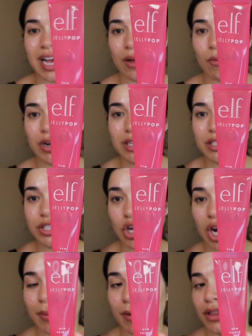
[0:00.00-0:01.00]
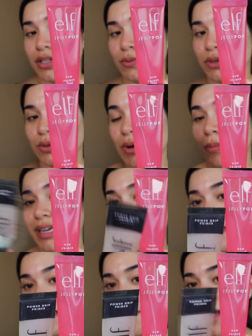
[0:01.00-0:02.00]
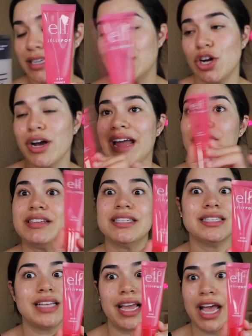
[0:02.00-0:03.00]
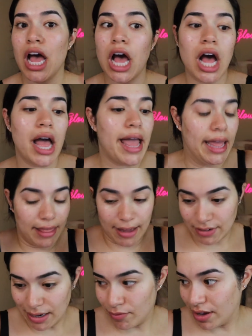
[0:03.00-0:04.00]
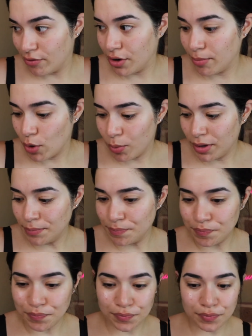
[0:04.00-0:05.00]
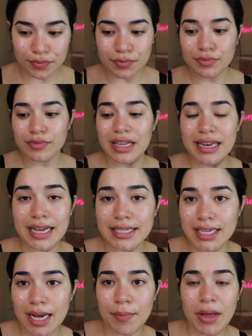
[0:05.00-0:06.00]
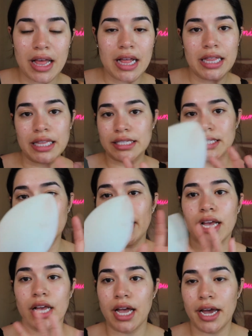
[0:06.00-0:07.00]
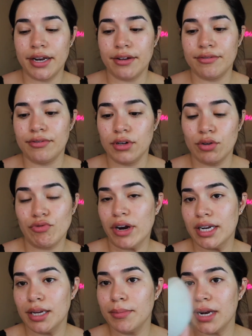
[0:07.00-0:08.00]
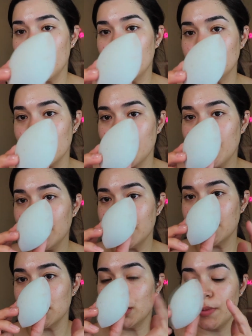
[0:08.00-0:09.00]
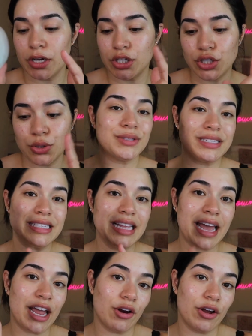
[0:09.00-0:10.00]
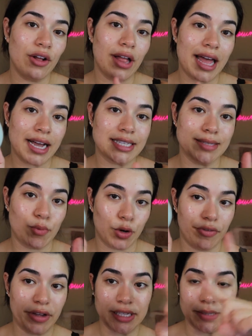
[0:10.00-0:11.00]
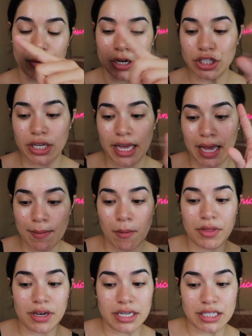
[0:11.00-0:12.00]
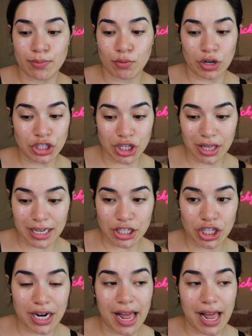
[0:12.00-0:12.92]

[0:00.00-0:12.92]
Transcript: I wanted to talk about this one as well because it is back in stock. And this is like a lifetime favorite moment. Next up, this is like kind of random, but I want to talk about this sponge. So this is the Ariel X Morphe sponge that he came out with in his brush collection.